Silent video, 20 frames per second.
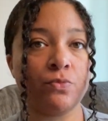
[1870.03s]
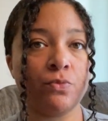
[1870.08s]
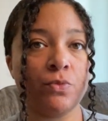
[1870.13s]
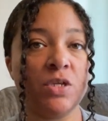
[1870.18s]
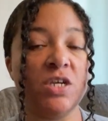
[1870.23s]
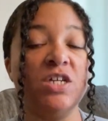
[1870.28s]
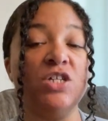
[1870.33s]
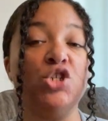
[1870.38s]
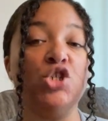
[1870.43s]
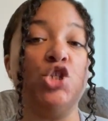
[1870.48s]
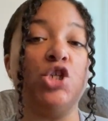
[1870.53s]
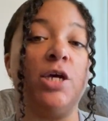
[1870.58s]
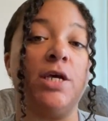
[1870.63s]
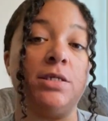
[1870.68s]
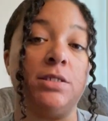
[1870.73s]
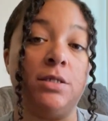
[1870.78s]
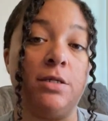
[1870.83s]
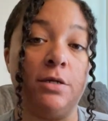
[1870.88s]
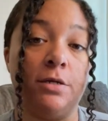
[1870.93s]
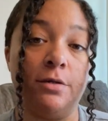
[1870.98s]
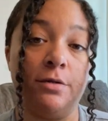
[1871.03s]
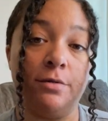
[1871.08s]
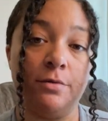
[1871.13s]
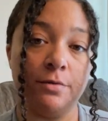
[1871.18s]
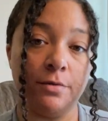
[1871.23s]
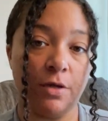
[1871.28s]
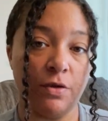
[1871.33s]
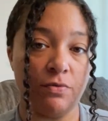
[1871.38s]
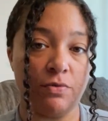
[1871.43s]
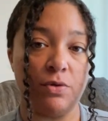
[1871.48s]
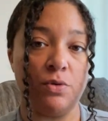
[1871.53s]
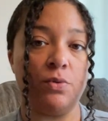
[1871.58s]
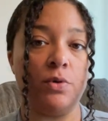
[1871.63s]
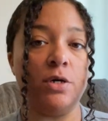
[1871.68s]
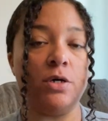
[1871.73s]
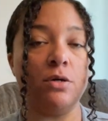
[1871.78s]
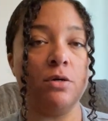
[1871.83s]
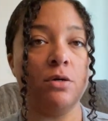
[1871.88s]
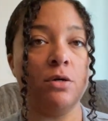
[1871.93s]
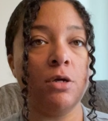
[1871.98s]
congested, if you
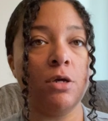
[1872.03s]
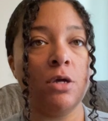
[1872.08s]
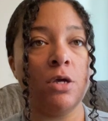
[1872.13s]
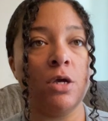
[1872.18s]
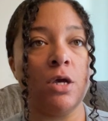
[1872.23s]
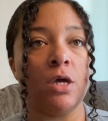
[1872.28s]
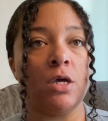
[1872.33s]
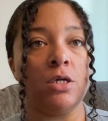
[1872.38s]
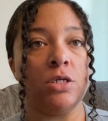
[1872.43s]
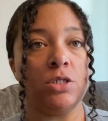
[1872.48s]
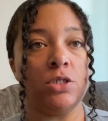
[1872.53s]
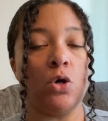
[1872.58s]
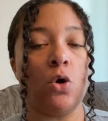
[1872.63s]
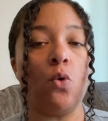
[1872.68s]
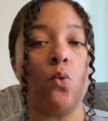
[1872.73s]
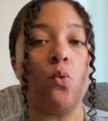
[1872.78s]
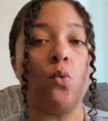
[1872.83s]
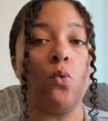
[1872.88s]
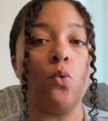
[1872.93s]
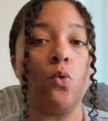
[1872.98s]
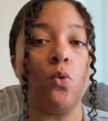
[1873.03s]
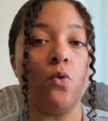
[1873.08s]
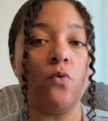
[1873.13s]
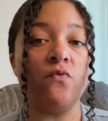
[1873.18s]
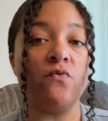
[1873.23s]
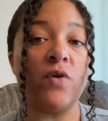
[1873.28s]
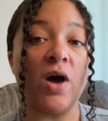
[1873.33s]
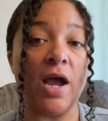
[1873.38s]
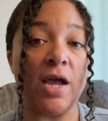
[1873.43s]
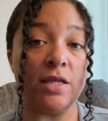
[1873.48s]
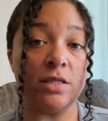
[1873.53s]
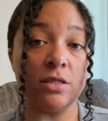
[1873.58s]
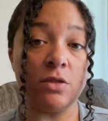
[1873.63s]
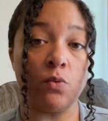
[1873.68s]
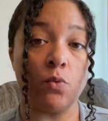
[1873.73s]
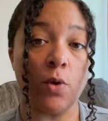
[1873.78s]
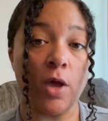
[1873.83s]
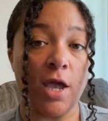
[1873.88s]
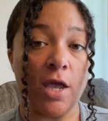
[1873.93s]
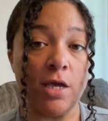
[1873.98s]
will. So find the
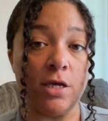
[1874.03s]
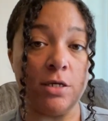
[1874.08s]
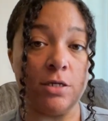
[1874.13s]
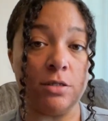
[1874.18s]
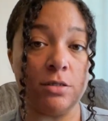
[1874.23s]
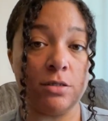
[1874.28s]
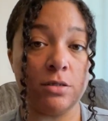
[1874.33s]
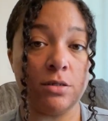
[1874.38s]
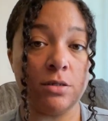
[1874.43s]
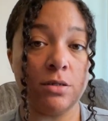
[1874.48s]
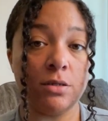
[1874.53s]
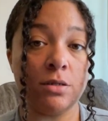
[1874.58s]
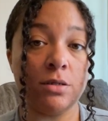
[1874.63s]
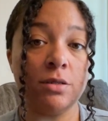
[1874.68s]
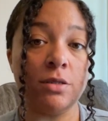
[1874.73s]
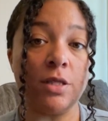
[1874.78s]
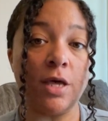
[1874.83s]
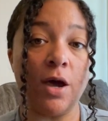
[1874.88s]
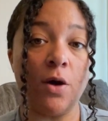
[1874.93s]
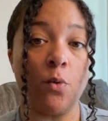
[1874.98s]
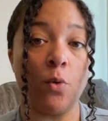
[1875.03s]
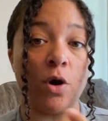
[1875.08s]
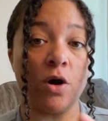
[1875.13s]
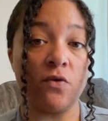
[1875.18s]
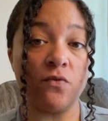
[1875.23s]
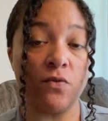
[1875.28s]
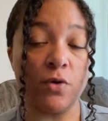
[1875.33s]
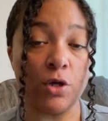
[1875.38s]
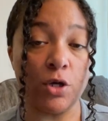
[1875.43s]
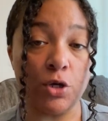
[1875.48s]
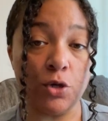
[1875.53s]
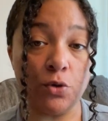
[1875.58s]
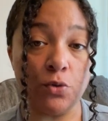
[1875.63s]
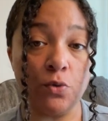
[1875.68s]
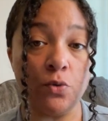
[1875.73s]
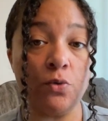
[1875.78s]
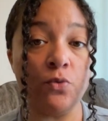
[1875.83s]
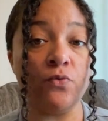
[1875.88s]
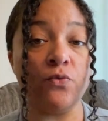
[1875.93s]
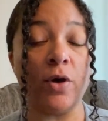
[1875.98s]
ways that work for
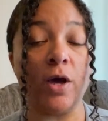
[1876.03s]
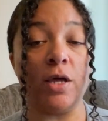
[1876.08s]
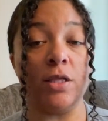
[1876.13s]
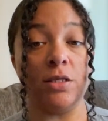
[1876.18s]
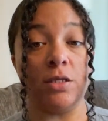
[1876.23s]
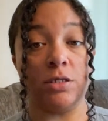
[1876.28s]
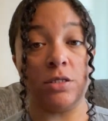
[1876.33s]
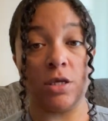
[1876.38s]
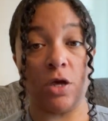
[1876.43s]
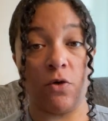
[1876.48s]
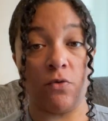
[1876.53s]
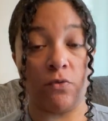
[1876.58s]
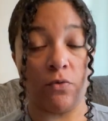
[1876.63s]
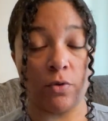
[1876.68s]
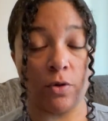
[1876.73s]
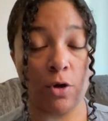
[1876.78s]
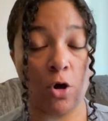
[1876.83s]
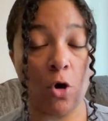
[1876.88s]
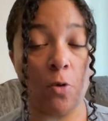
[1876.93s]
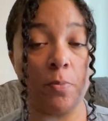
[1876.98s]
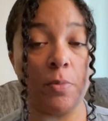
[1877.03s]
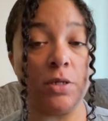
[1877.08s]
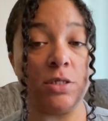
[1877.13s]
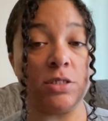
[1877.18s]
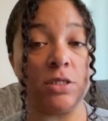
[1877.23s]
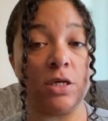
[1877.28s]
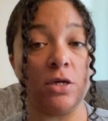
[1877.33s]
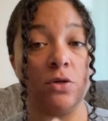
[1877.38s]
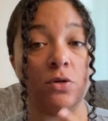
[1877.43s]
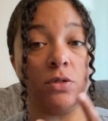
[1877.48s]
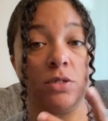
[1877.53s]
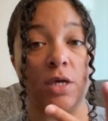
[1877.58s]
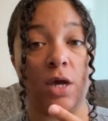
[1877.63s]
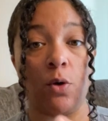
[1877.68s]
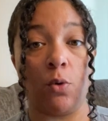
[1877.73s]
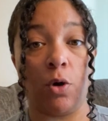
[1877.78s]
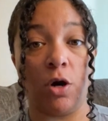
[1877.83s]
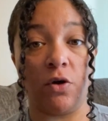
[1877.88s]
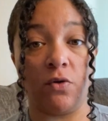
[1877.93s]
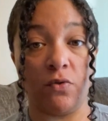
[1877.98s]
you, find the self coping skills that
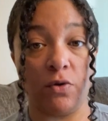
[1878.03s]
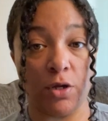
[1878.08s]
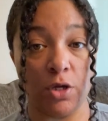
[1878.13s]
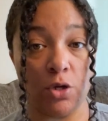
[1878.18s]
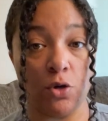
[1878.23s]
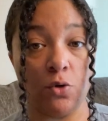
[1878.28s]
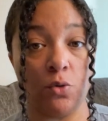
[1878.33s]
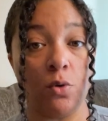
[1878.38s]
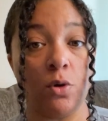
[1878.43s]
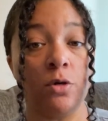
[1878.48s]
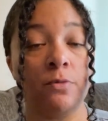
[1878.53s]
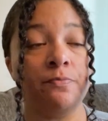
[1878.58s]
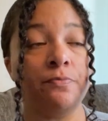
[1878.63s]
work for you.